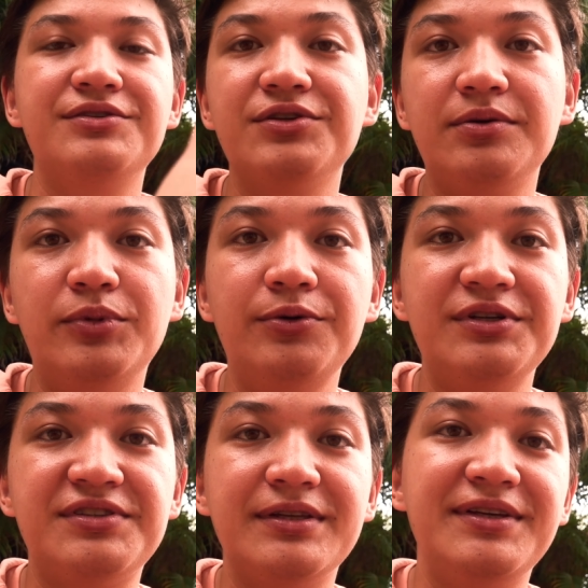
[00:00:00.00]
So the
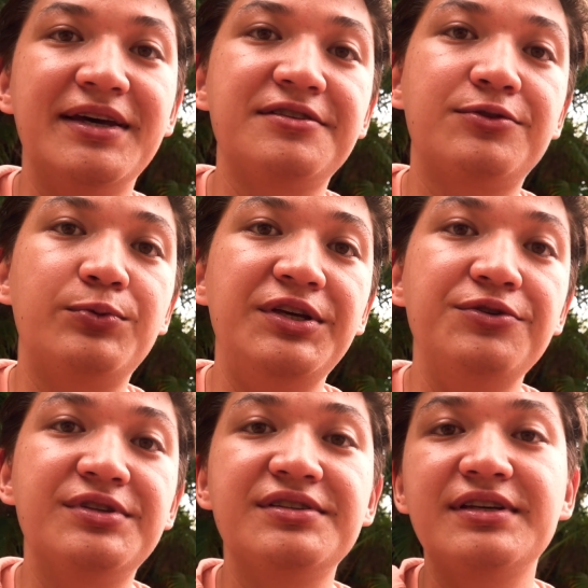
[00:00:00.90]
motors that the X three
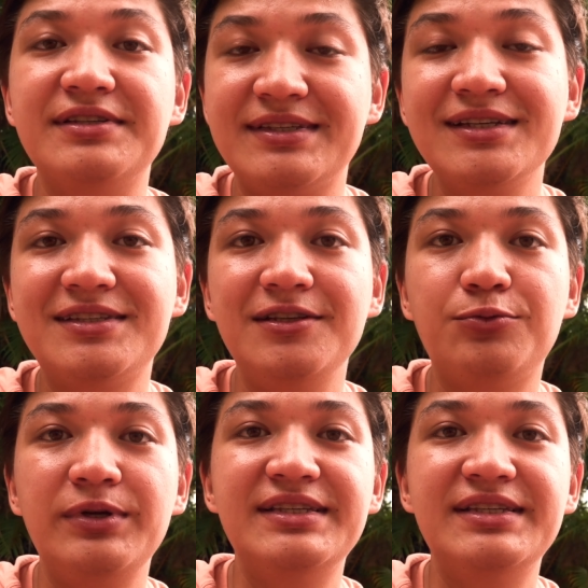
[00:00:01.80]
uses is sixty-three